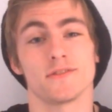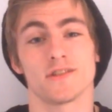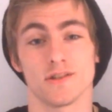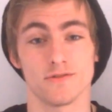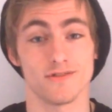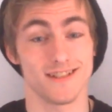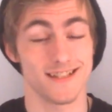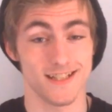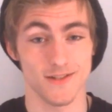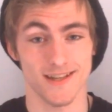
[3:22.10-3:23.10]
children in
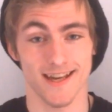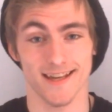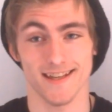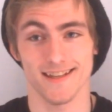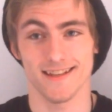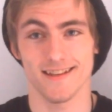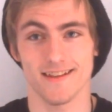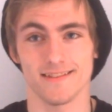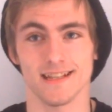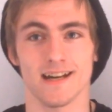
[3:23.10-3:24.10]
the UK
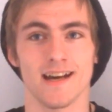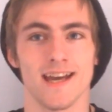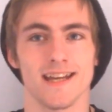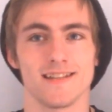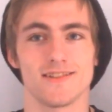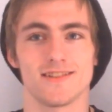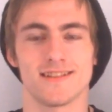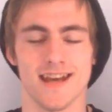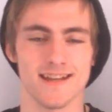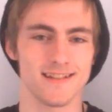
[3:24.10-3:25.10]
that are aged
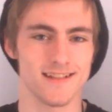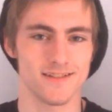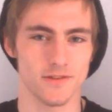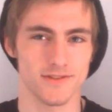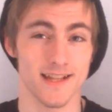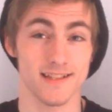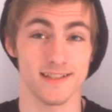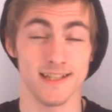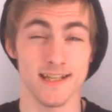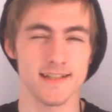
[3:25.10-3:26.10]
10 years old. So that's
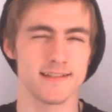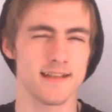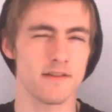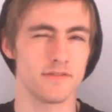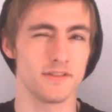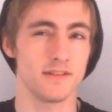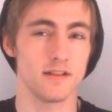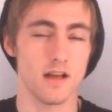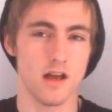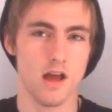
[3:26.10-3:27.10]
year 7
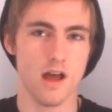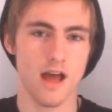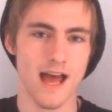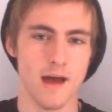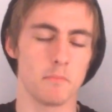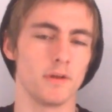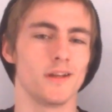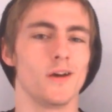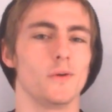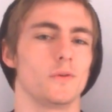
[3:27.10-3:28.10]
and
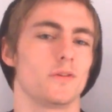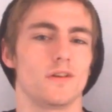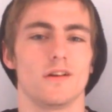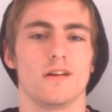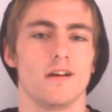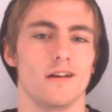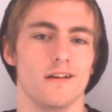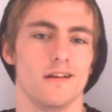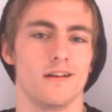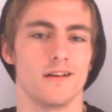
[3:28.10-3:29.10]
below
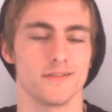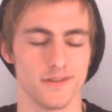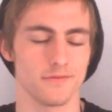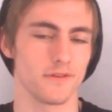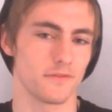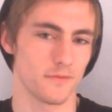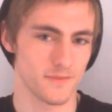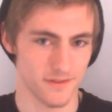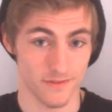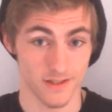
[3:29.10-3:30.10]
are suffering from
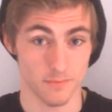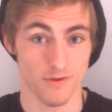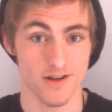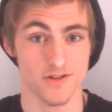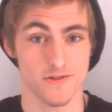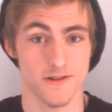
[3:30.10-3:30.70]
severe depression.